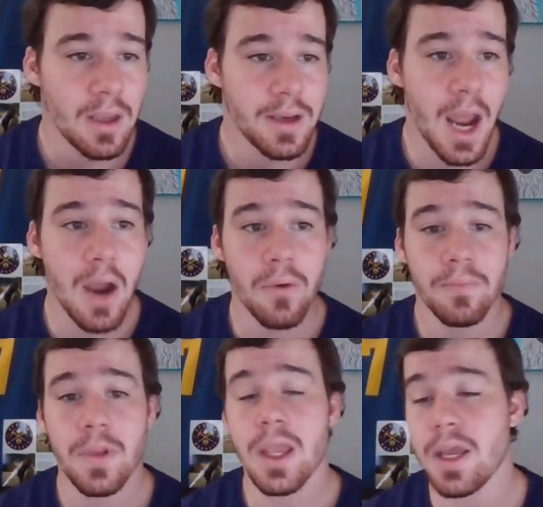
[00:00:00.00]
Now,
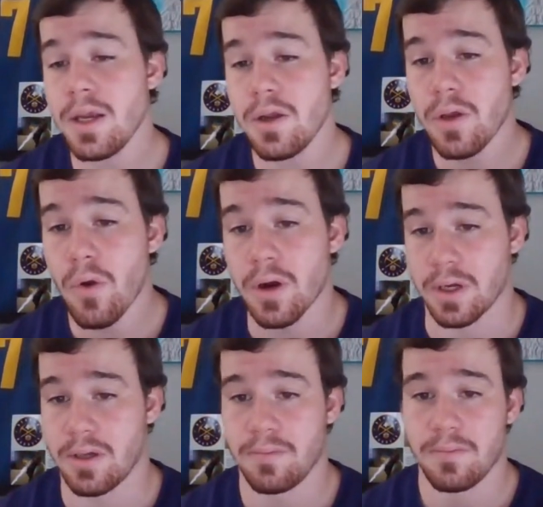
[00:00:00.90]
in New
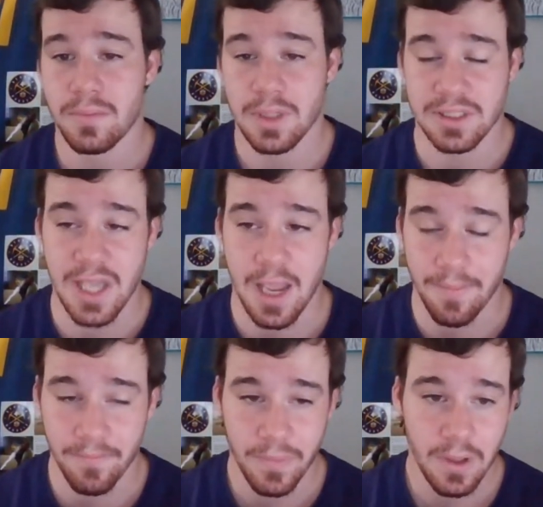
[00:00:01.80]
York, this
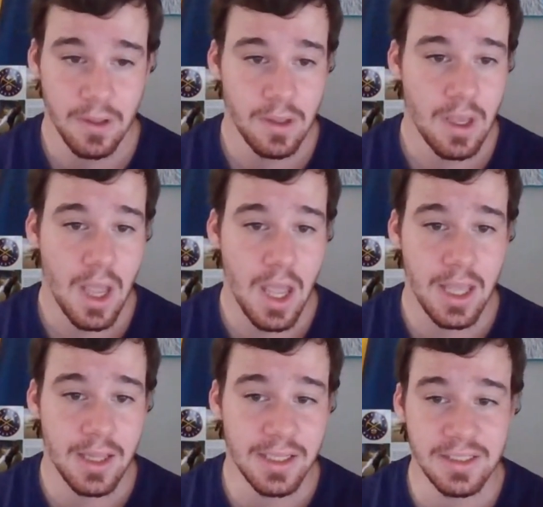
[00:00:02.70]
game.
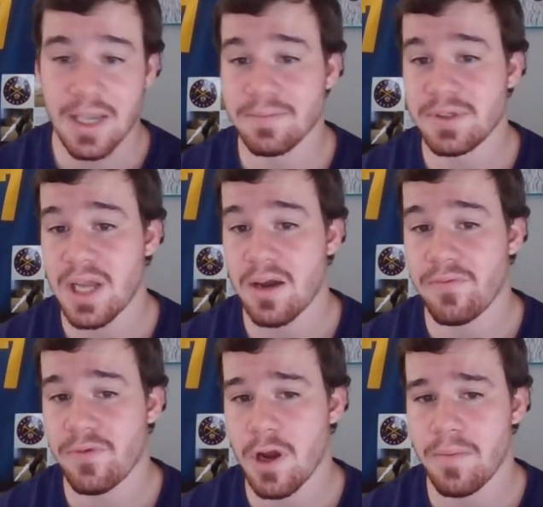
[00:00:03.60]
This game's
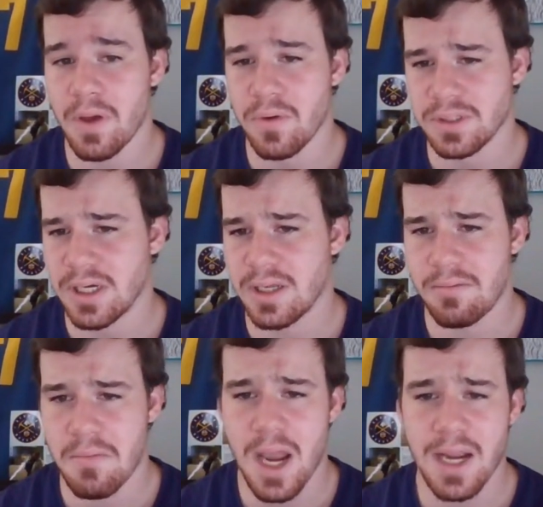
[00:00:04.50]
down from, it was
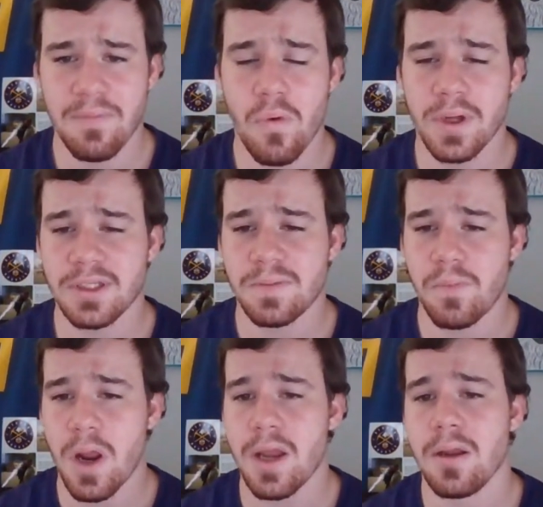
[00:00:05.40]
a nine-point
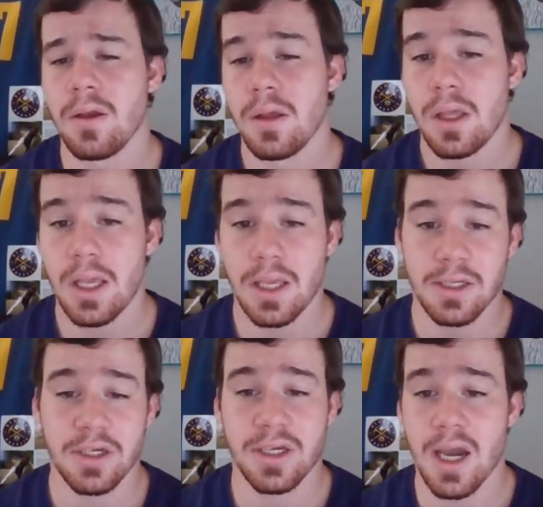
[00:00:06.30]
spread
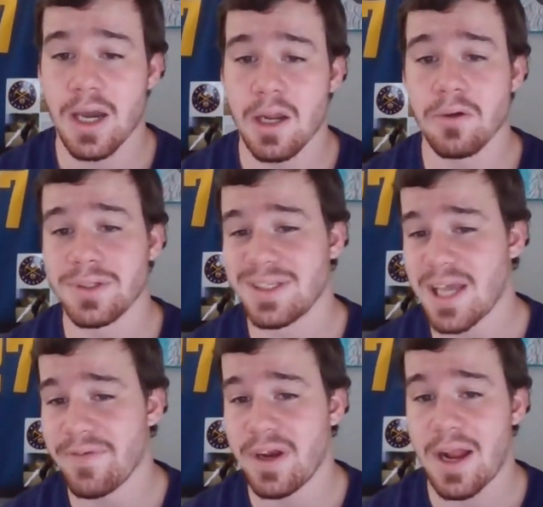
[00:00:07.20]
in Chicago,
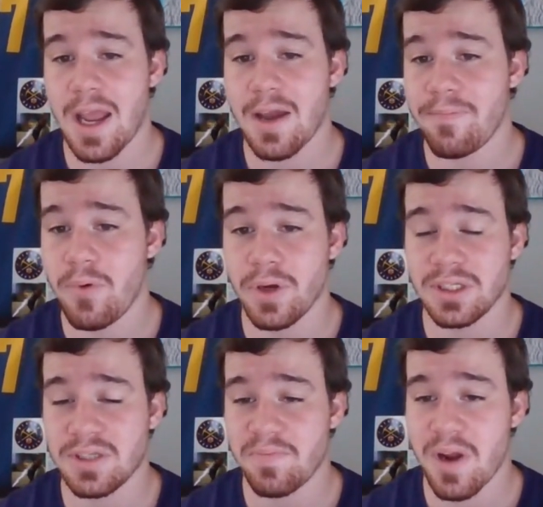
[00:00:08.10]

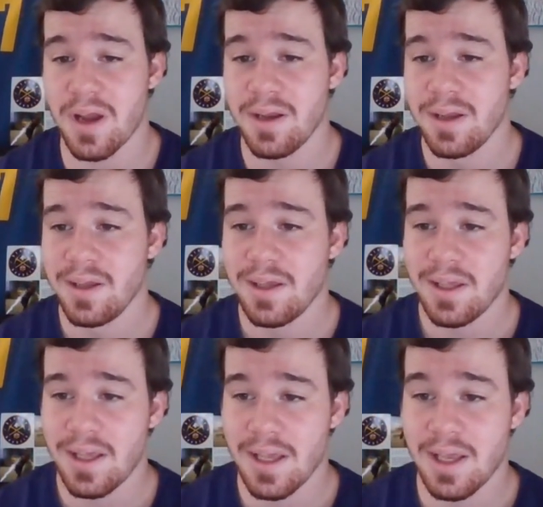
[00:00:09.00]
seven-and-a-half-point spread
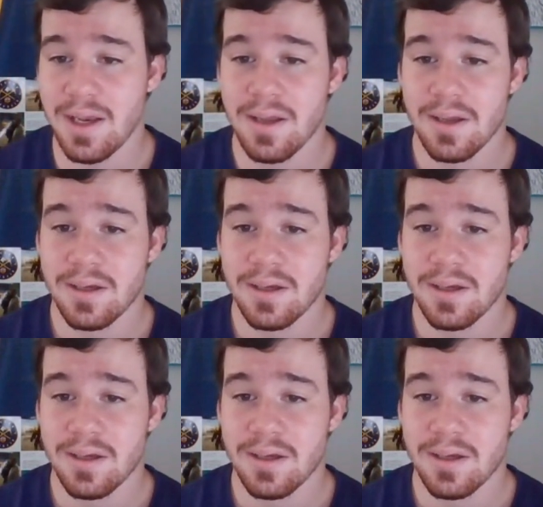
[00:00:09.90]
in